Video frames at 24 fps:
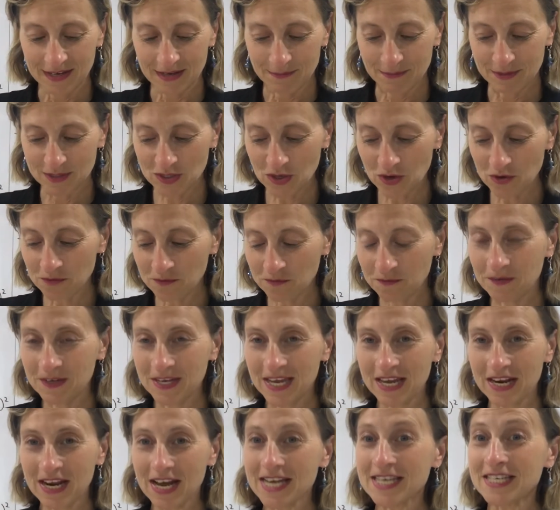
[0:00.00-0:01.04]
But don't
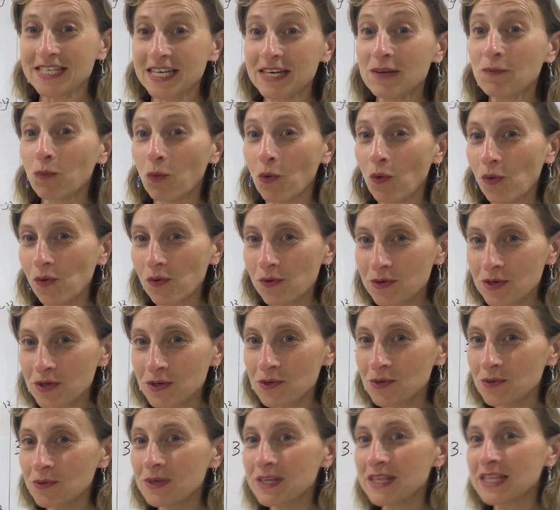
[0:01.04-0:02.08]
forget, I did warn
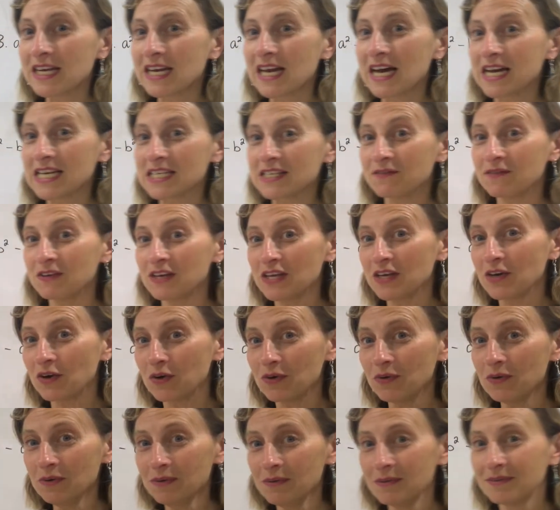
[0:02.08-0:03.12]
you in the last
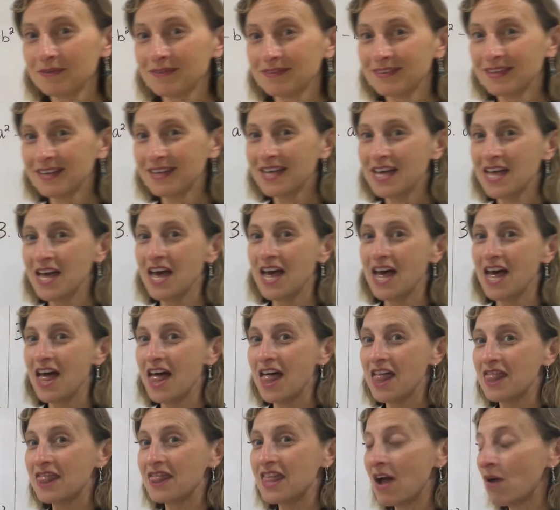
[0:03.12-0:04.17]
video
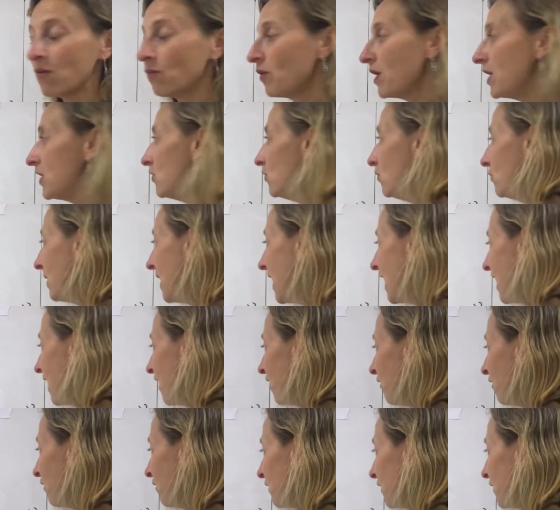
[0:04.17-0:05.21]
that when you
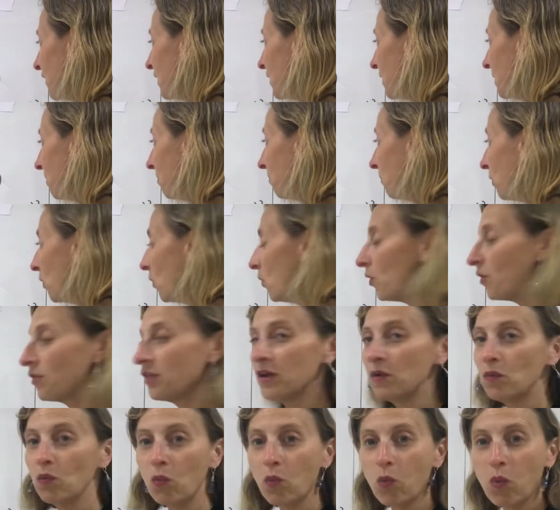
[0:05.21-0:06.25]
have more
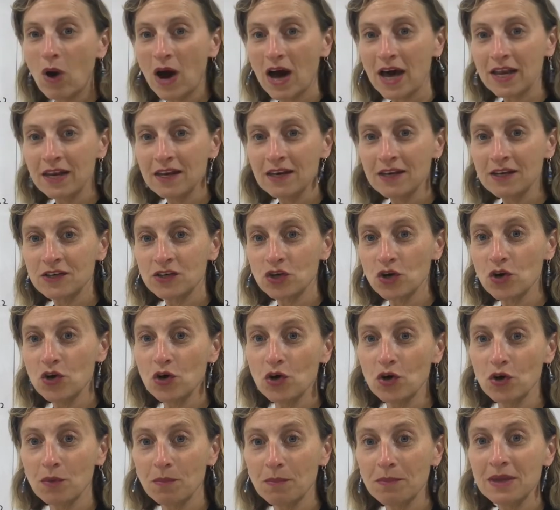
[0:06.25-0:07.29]
than one
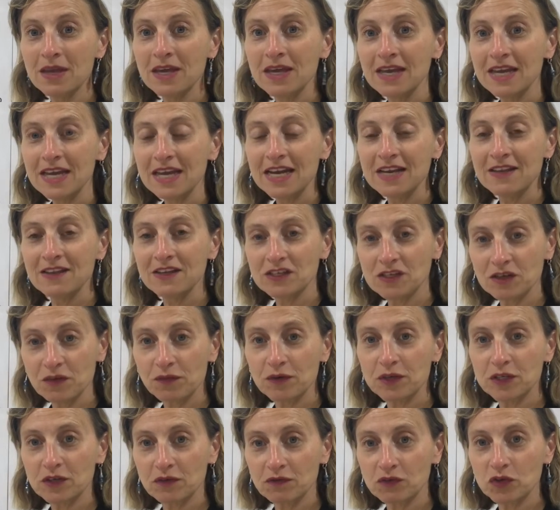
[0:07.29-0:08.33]
term in the
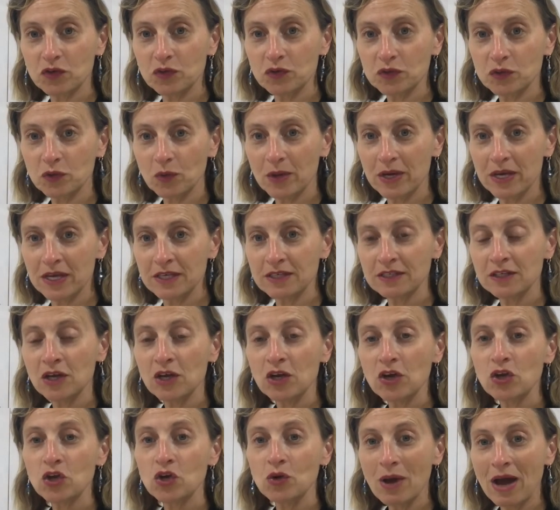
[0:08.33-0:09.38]
difference of 2 squares,
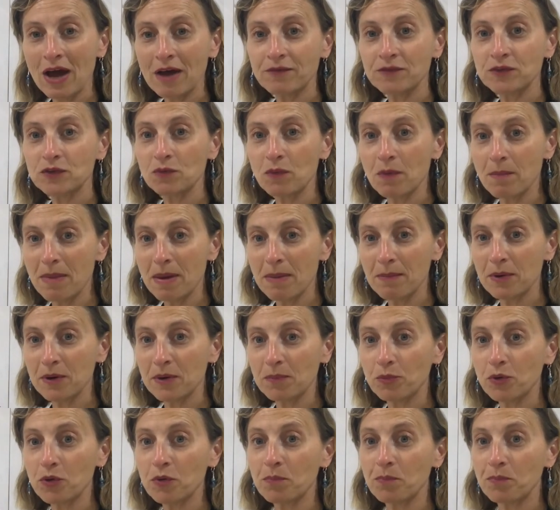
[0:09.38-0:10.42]
you have to remember to
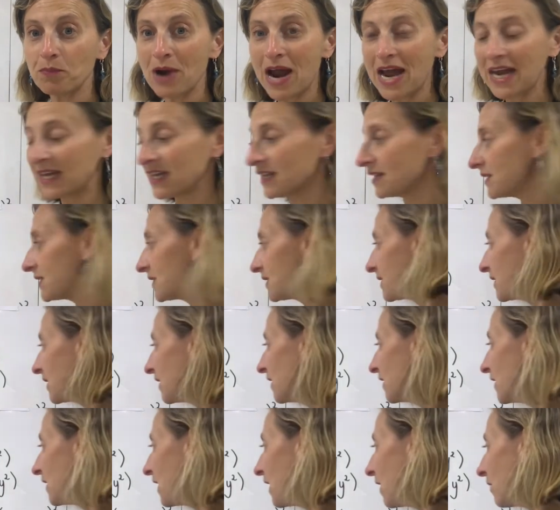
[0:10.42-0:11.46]
put brackets
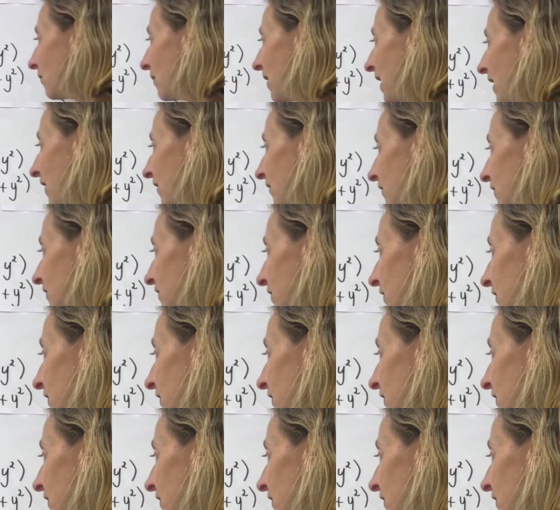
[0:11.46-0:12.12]
around